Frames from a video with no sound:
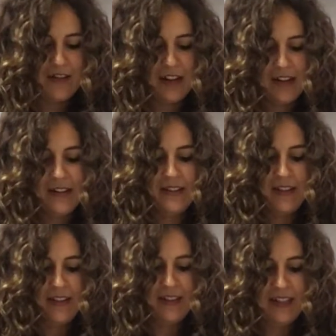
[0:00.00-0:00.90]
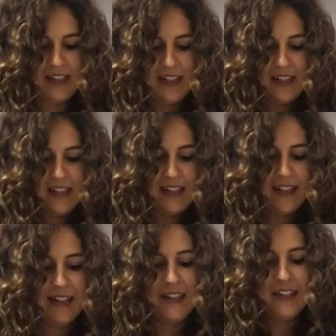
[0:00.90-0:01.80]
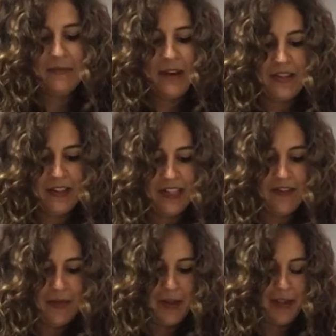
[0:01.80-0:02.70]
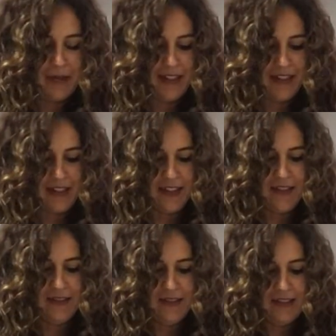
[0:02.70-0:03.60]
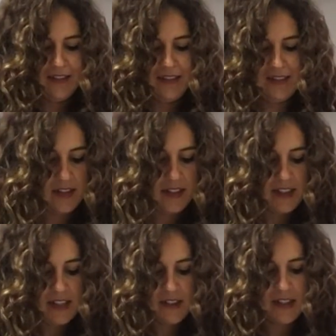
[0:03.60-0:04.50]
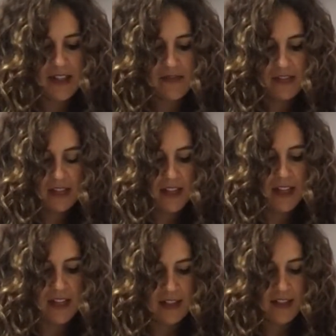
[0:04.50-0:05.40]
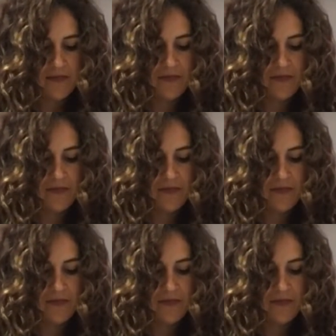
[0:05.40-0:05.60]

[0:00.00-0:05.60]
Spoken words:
Try not to smother any of the butter pieces though. Still definitely